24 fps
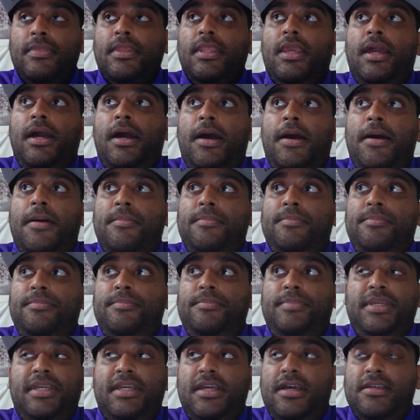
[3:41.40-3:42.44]
um,
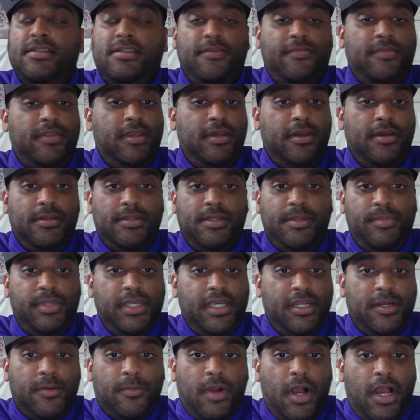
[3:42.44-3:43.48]
because of the
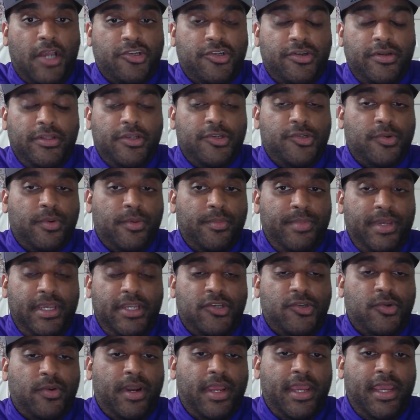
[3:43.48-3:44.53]
depleted roster and the short being
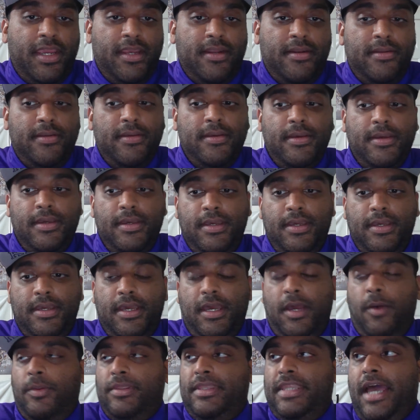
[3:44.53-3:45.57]
shorthand
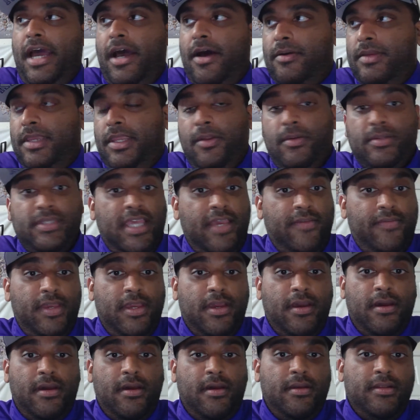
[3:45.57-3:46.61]
uh, without you know
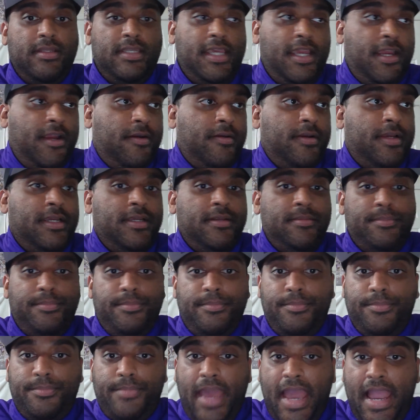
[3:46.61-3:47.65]
Davion, De'Aaron,
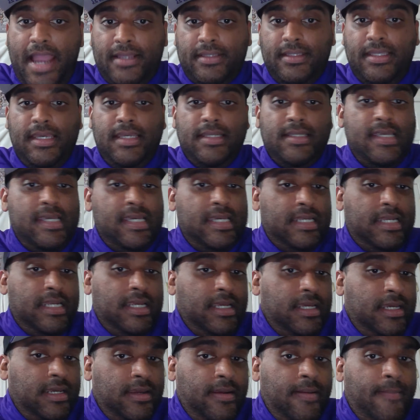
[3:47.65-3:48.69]
Bagley,
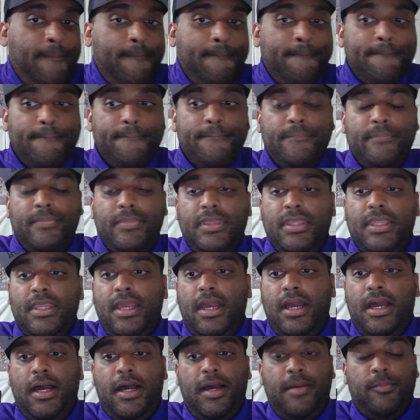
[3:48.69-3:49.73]
TD,
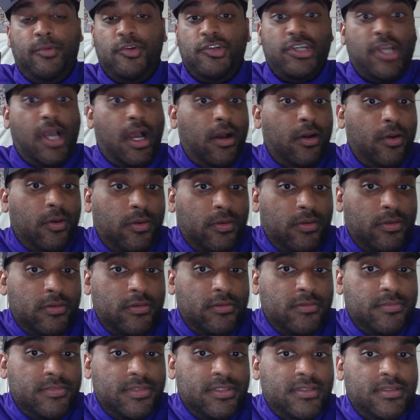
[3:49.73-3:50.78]
um, Richaun
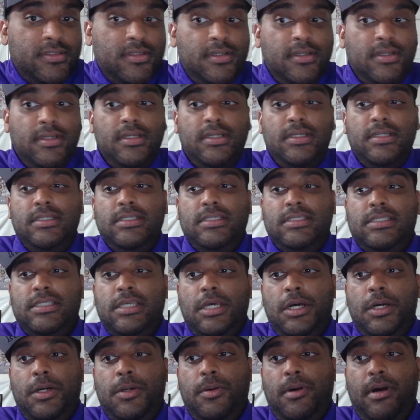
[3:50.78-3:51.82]
Holmes.
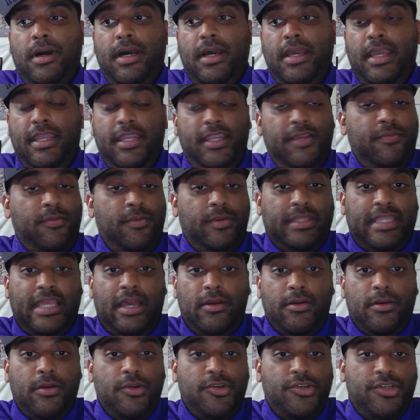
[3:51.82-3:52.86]
So, uh, and even
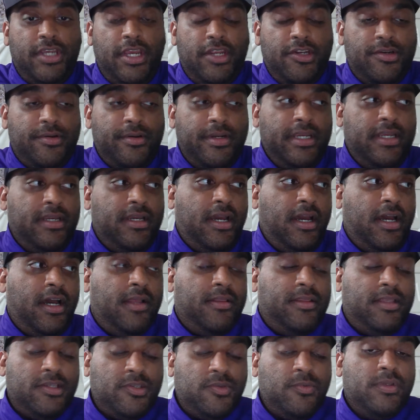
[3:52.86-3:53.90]
without Coach Gentry, uh,
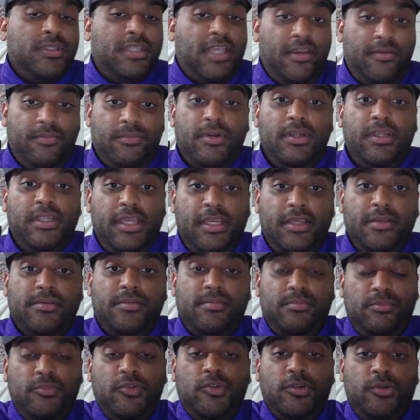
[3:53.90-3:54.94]
this was a really
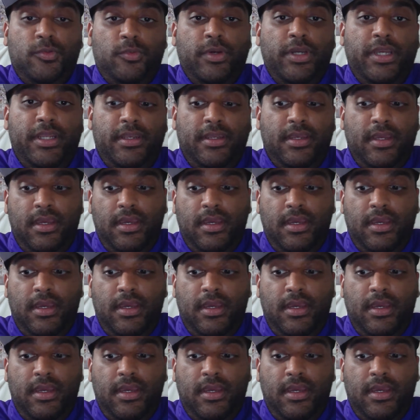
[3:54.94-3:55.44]
good win.